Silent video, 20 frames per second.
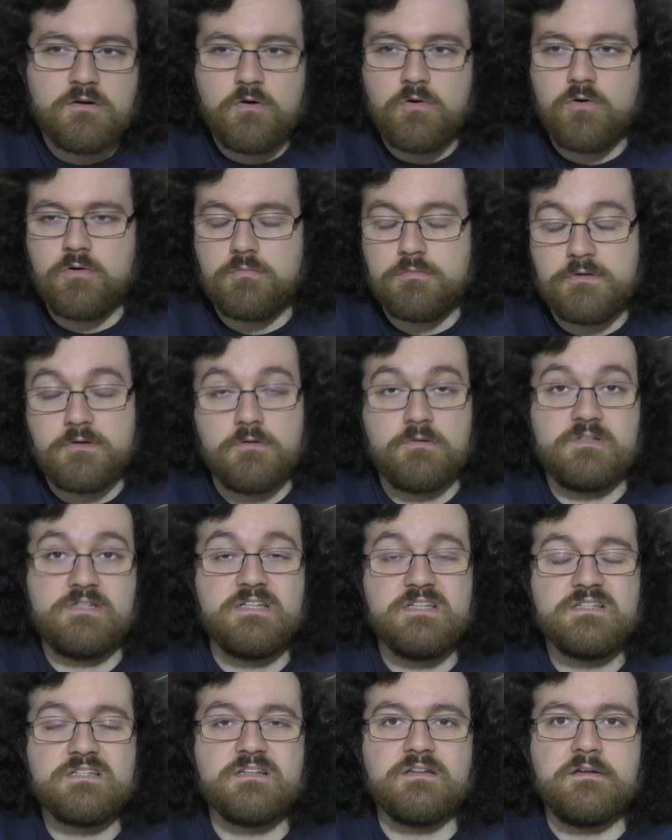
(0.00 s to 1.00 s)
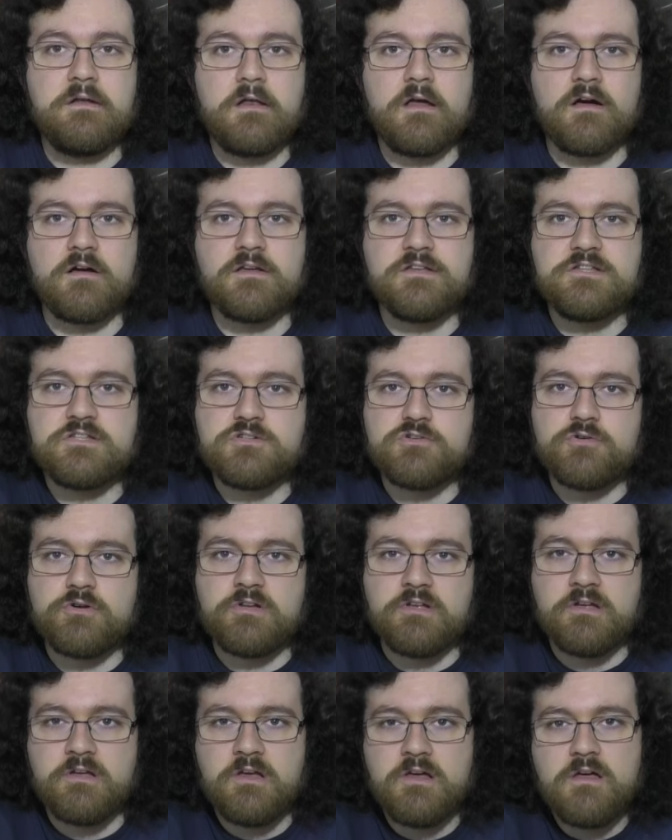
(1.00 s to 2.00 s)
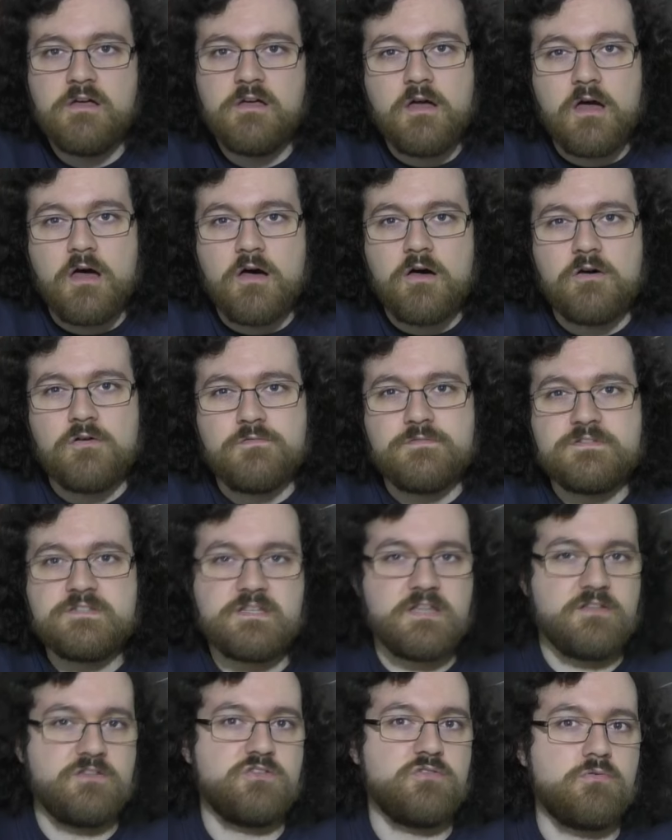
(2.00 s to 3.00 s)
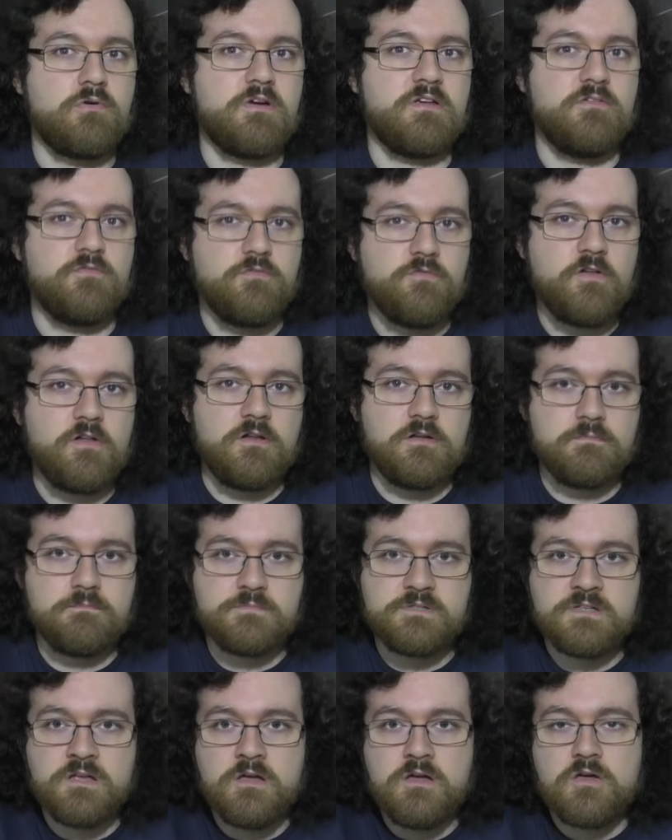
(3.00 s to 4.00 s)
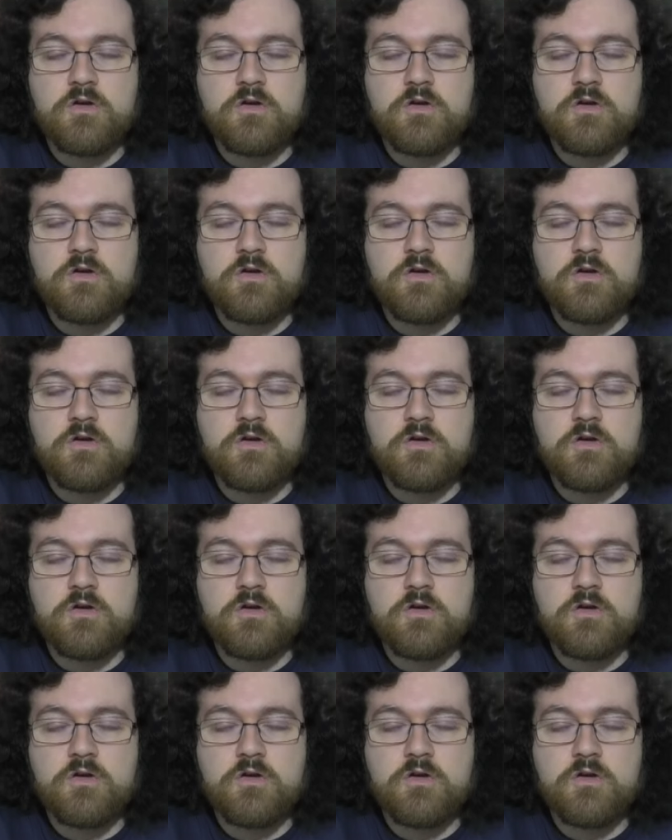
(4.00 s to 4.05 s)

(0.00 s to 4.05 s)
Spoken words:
or a decently long history of censoring films,